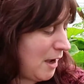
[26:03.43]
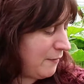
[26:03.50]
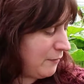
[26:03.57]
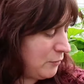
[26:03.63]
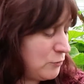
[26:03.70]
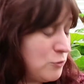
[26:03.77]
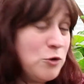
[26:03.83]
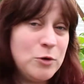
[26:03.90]

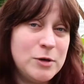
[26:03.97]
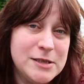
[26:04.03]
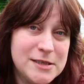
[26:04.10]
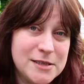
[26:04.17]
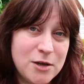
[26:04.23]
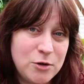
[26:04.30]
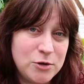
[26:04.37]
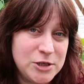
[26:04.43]
I've
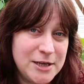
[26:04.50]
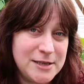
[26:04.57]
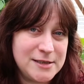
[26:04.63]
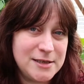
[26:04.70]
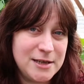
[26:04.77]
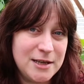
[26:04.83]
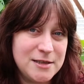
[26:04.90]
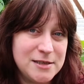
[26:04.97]
noticed
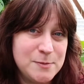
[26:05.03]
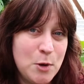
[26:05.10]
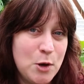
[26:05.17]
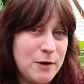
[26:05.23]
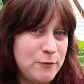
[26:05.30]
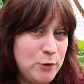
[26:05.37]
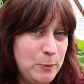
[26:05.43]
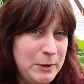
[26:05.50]
courgettes in here this
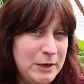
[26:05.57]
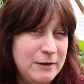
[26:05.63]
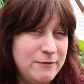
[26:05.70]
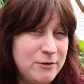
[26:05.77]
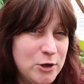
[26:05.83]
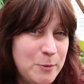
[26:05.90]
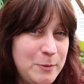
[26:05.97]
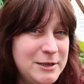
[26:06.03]
morning. I've not been
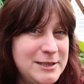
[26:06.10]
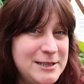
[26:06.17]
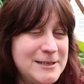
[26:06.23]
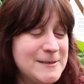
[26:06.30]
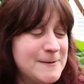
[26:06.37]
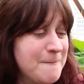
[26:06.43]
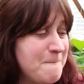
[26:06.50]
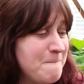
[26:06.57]
in for a couple of
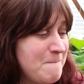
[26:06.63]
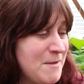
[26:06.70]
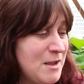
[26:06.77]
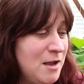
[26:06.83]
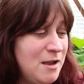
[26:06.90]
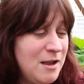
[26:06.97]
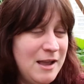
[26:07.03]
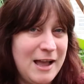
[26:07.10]
days.
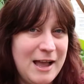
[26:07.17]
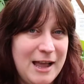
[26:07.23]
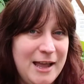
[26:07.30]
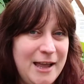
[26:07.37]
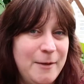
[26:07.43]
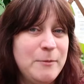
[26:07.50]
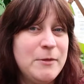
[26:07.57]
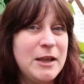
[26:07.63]

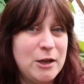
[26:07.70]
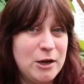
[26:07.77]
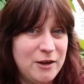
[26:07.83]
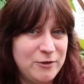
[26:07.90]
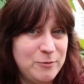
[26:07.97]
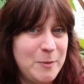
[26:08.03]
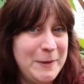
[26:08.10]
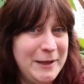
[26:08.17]
They're going to
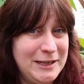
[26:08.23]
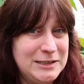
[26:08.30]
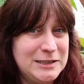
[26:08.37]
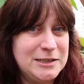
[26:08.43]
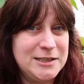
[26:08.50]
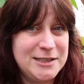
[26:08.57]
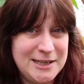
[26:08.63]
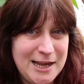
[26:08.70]
have to be
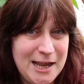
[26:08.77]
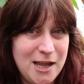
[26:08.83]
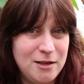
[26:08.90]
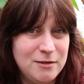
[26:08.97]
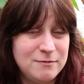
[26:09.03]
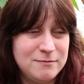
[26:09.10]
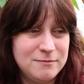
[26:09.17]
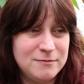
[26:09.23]
picked
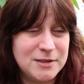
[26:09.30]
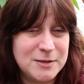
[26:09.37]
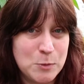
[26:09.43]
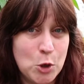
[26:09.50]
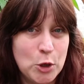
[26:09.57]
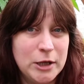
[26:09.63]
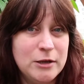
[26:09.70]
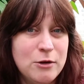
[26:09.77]
today, this
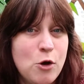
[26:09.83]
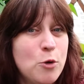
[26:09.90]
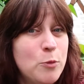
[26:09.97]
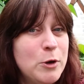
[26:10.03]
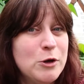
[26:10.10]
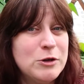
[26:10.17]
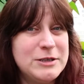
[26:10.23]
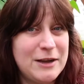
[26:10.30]
morning. Or
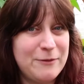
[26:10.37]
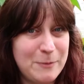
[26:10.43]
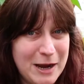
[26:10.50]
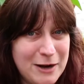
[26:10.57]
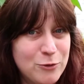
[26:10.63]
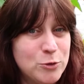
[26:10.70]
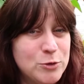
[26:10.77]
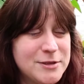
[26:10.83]
we're going to have
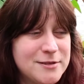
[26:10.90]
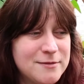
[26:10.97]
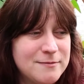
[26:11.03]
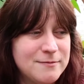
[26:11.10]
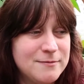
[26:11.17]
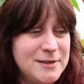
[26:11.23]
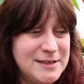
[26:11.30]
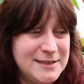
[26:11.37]
marrows
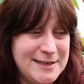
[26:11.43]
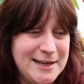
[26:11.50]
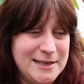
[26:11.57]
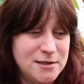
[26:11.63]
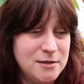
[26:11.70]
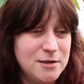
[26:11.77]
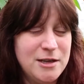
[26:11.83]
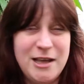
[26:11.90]

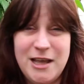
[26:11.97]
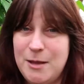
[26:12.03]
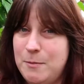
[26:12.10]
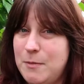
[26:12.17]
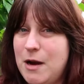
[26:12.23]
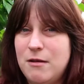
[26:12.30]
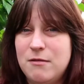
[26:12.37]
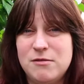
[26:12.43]
instead.
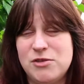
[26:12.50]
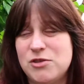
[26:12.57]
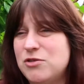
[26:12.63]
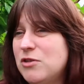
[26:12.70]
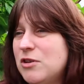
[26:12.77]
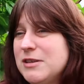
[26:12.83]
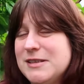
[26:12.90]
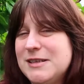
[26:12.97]
And marrows are
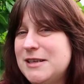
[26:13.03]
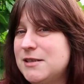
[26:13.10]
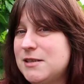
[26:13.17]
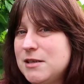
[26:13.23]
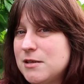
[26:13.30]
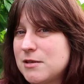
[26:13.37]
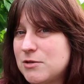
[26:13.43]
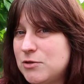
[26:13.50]
not as
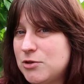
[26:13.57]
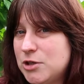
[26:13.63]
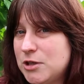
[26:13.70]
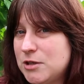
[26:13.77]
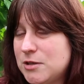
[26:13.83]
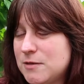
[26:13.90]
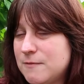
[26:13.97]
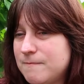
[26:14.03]
tasty as
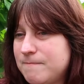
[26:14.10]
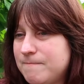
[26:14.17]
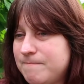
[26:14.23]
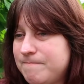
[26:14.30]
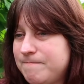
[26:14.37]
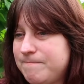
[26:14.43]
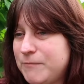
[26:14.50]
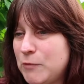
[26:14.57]
courgettes.
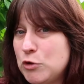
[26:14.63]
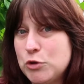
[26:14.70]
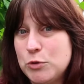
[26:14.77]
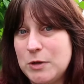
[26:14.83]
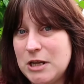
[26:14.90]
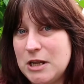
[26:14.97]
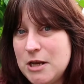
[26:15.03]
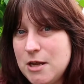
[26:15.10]
Or
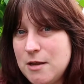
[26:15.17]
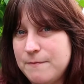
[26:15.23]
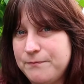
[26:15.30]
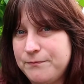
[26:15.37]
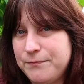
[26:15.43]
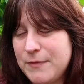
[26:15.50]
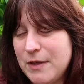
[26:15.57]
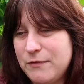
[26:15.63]
zucchini,
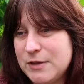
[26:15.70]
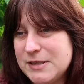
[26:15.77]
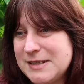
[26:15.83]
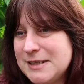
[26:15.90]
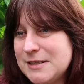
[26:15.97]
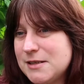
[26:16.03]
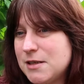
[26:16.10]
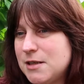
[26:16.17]
if you're
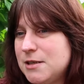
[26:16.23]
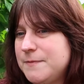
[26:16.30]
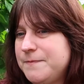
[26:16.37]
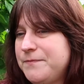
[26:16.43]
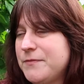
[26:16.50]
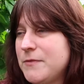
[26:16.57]
stateside.